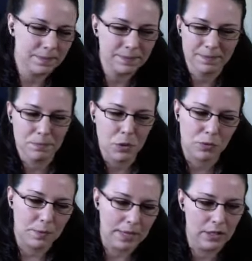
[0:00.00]

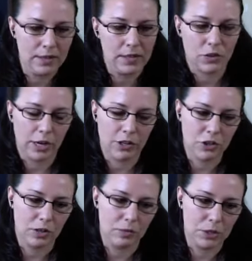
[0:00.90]
movement in this
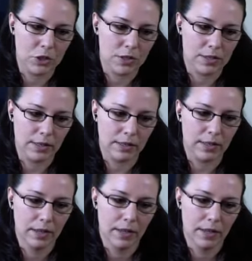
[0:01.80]
direction, which is like